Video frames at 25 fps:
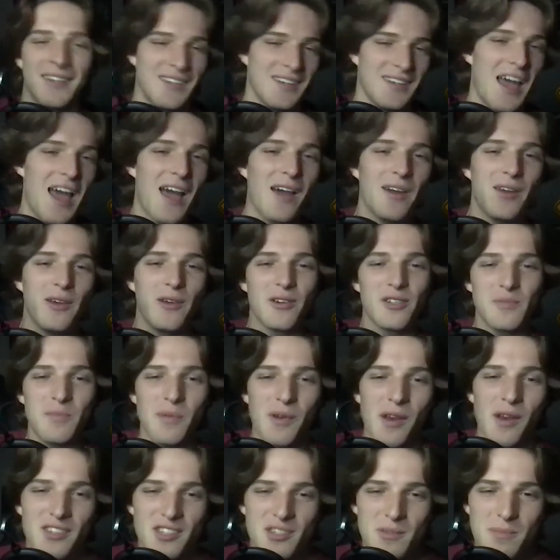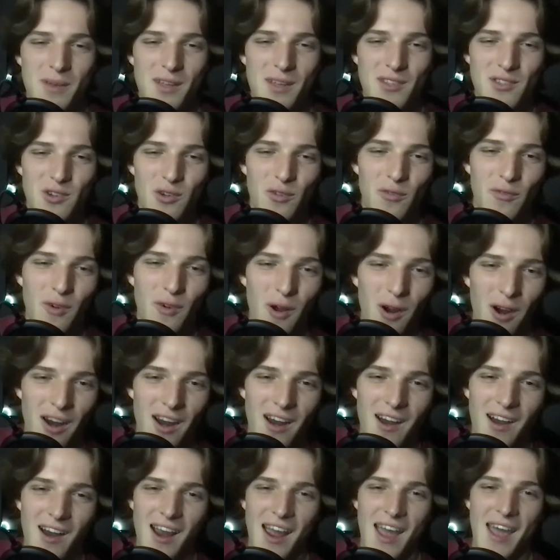how your experience has been so
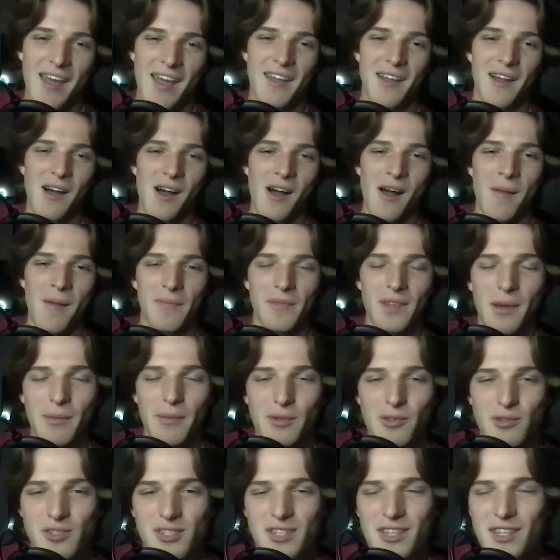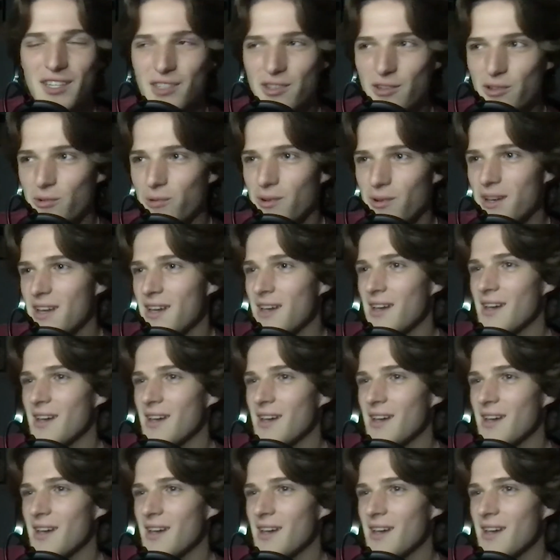far at WCU.